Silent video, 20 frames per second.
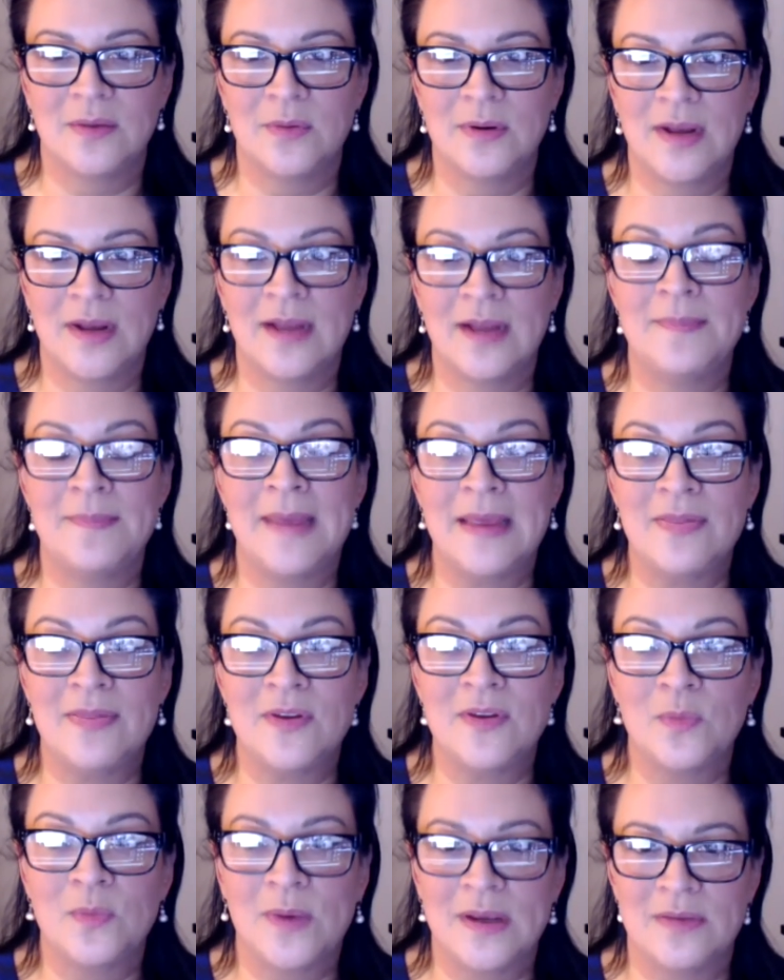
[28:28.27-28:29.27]
had made
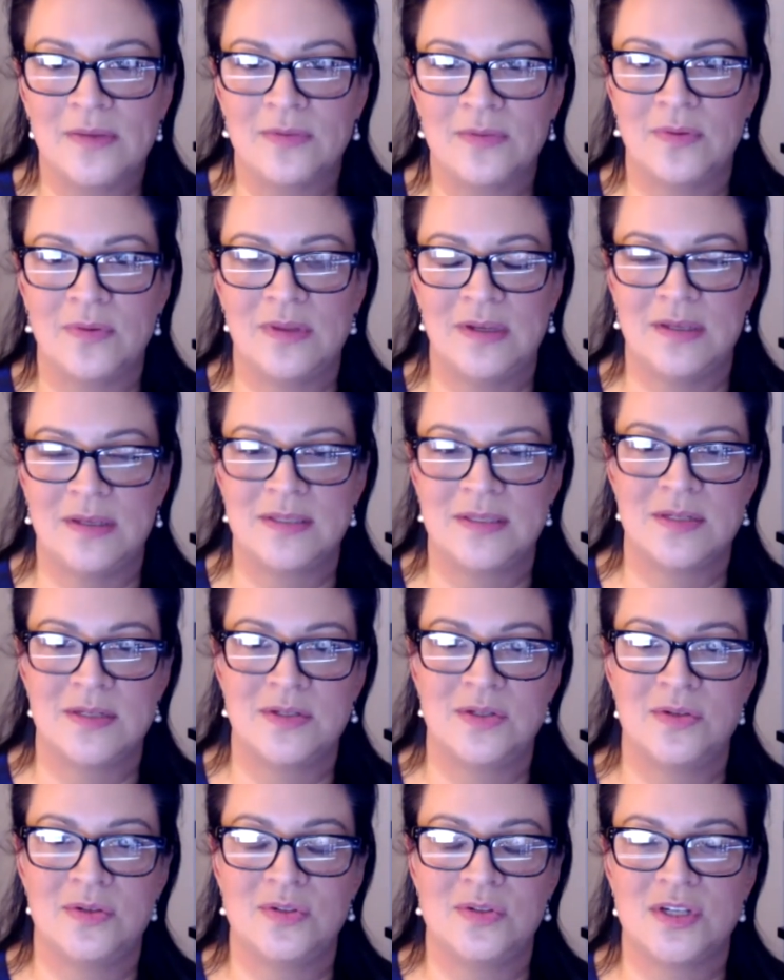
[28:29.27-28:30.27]
their way through the
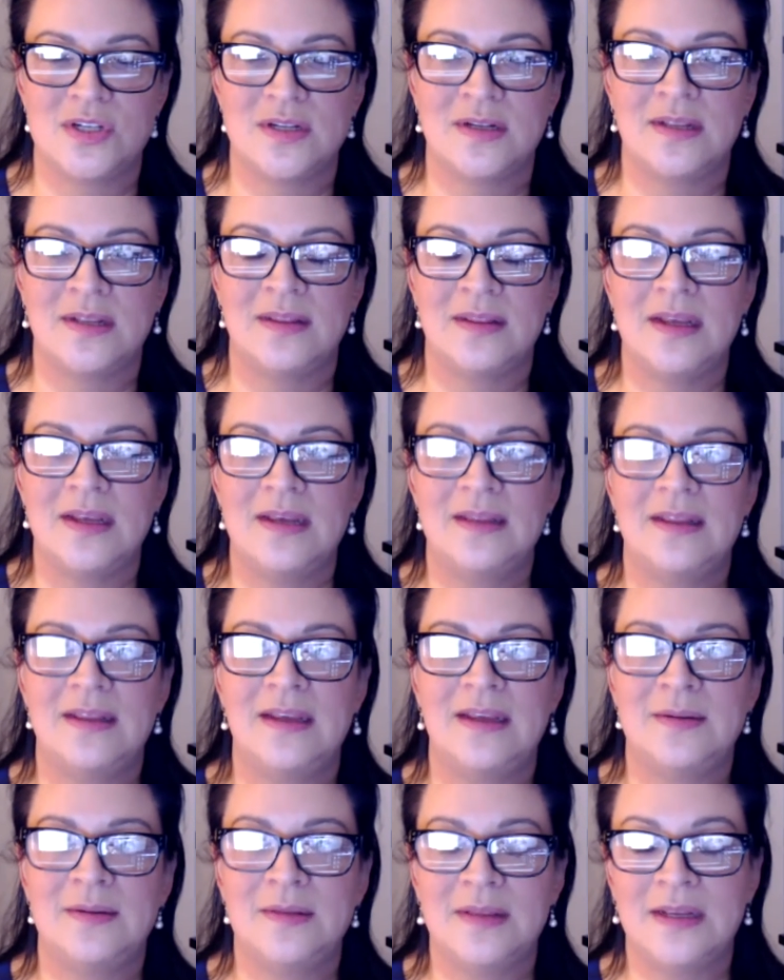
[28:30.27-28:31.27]
institution, and
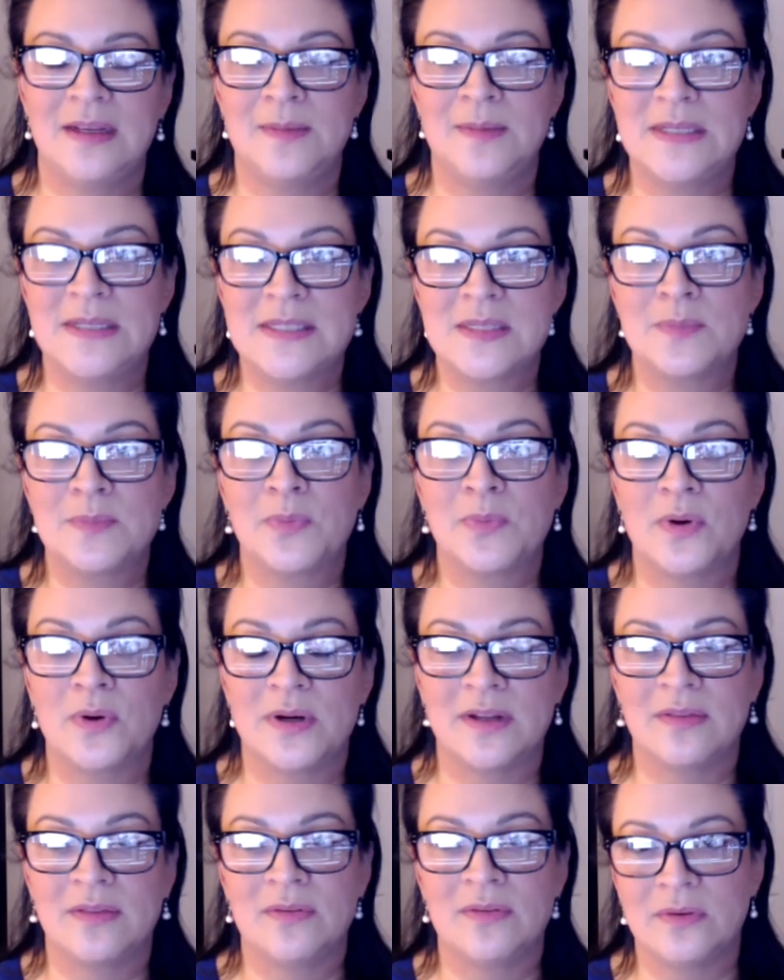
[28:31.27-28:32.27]
they've been
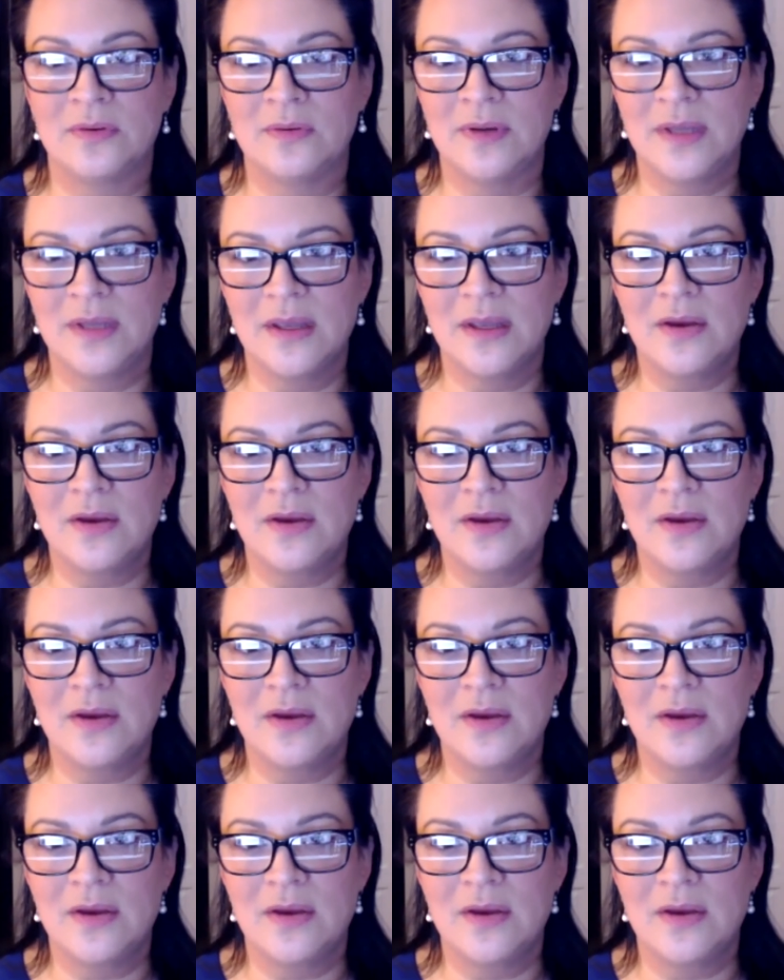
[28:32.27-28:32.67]
supported through